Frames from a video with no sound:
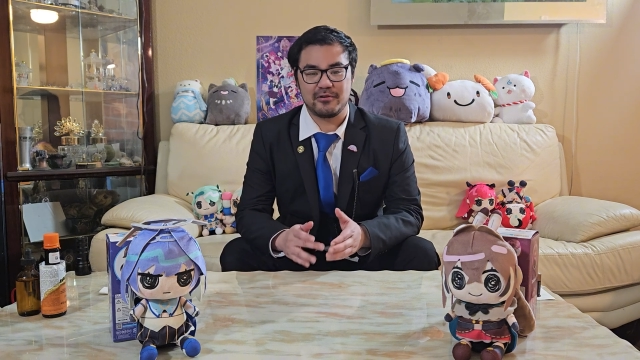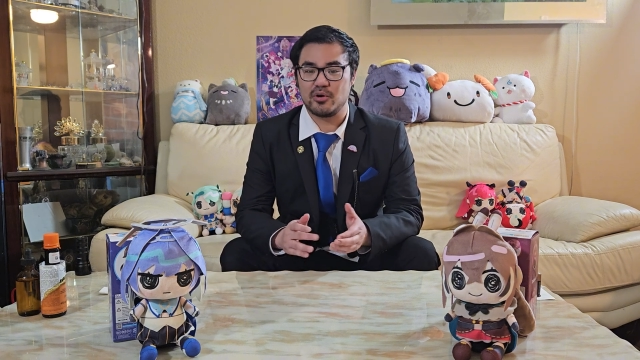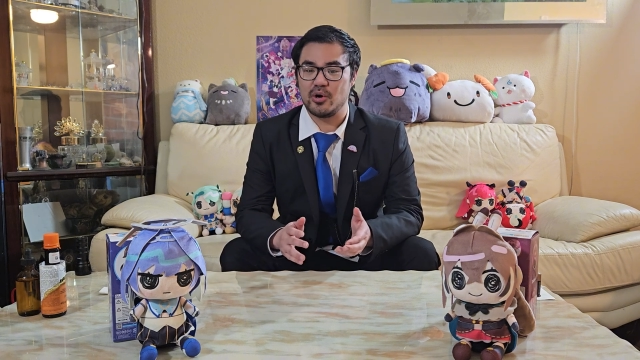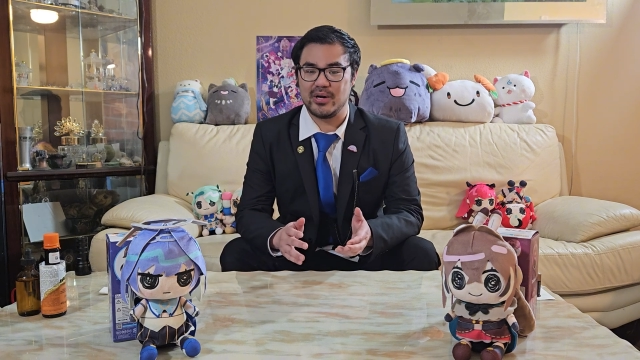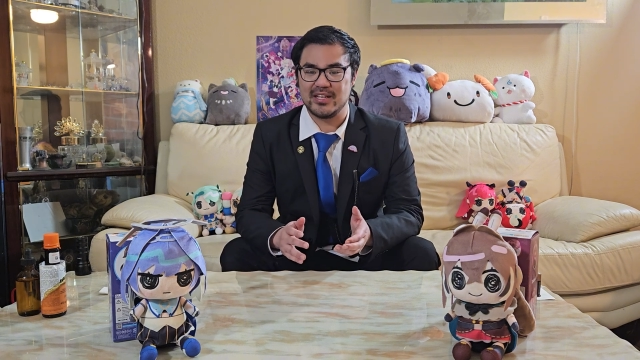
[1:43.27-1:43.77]

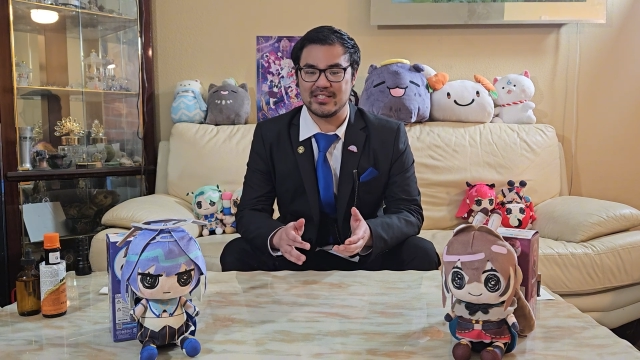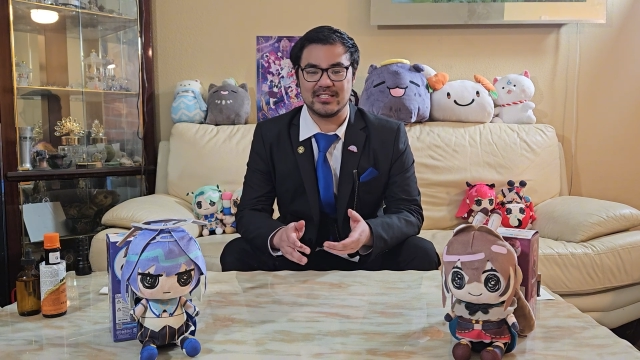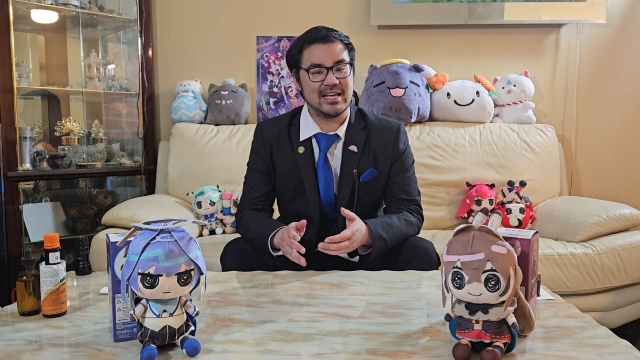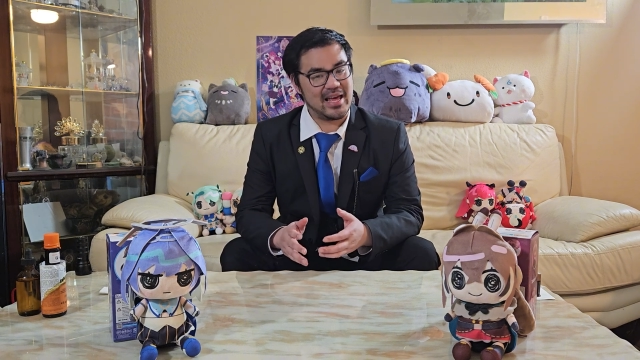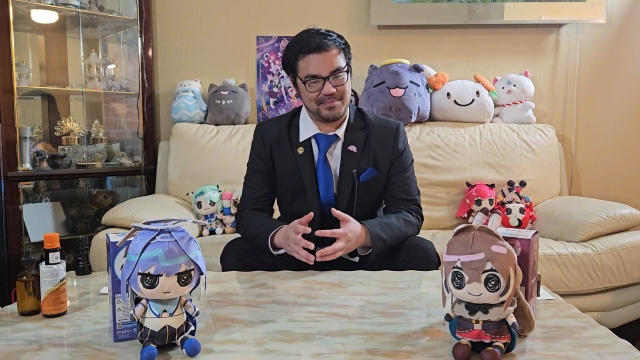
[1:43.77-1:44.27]
Kronii's
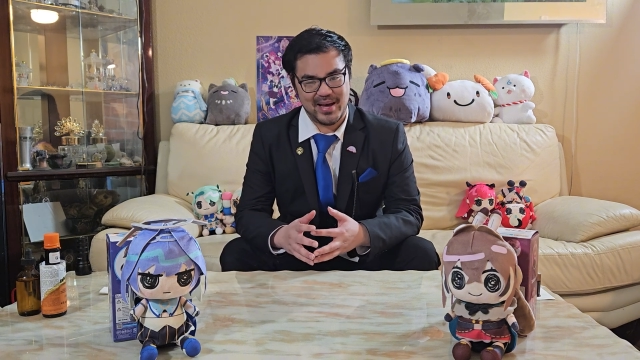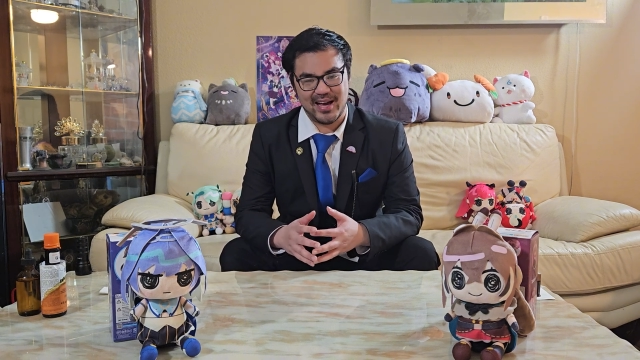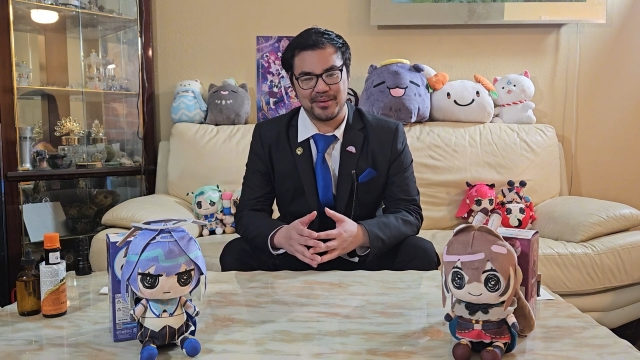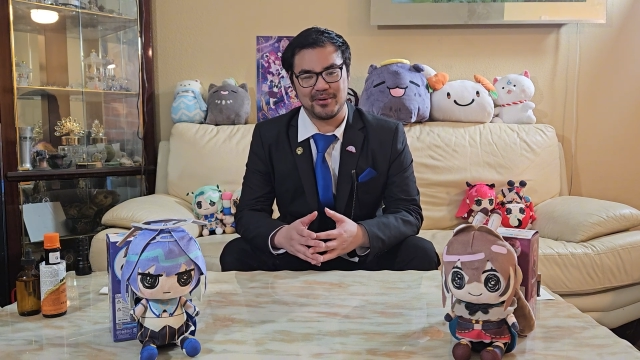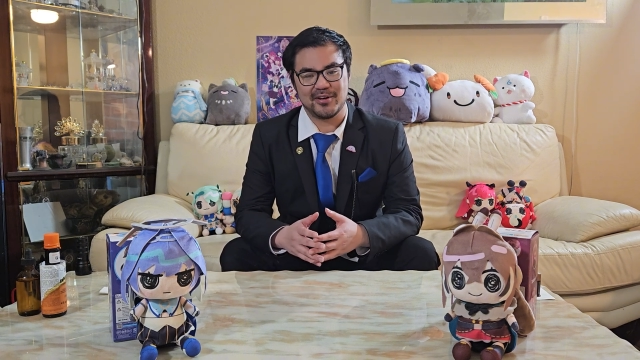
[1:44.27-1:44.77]

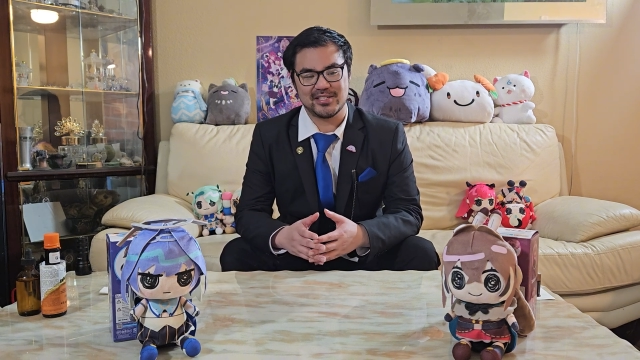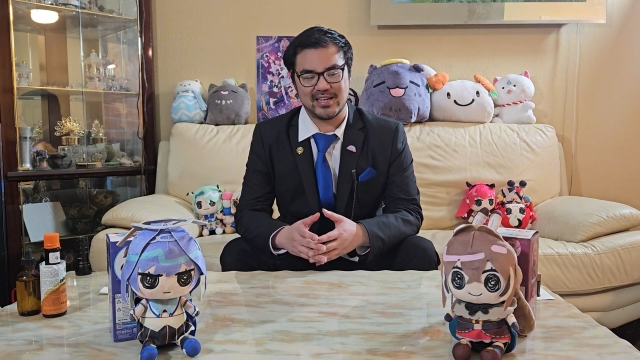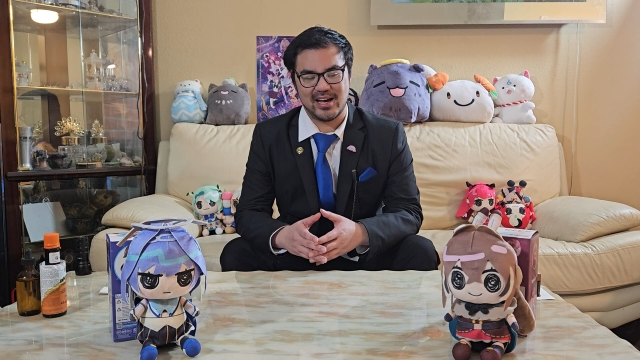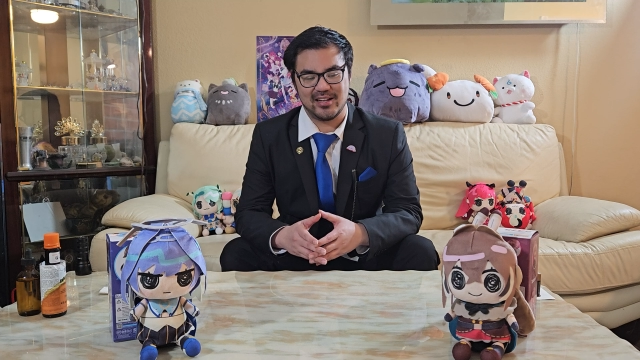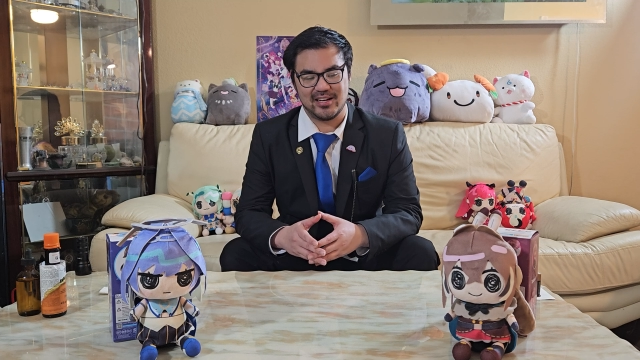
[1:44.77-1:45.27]
deadpan
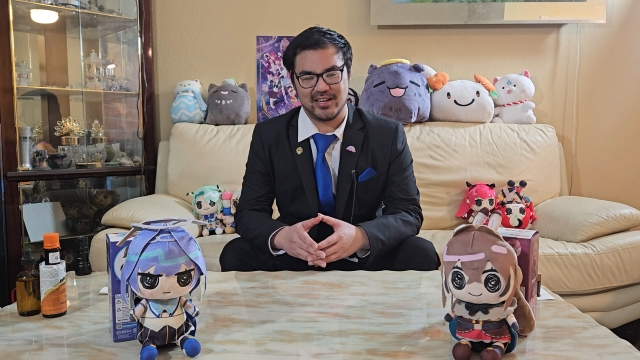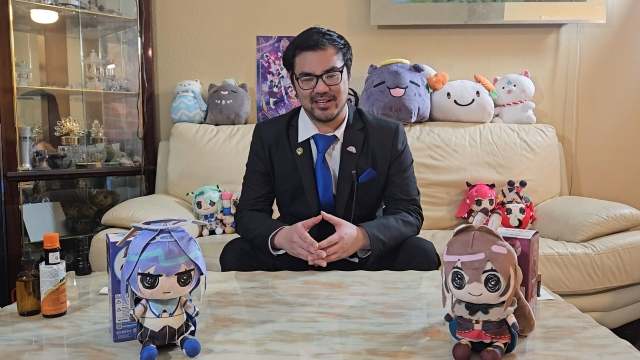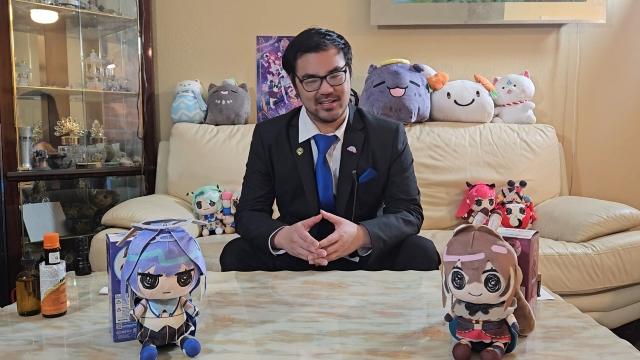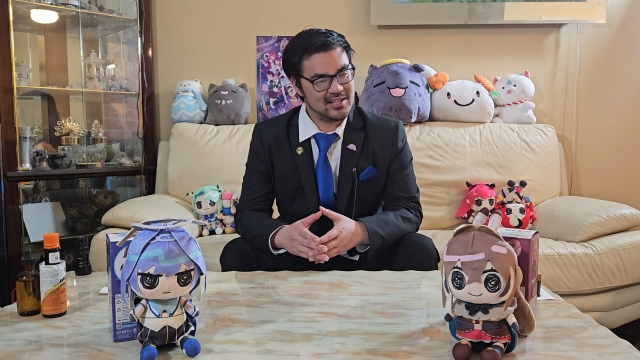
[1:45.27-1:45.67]
personality.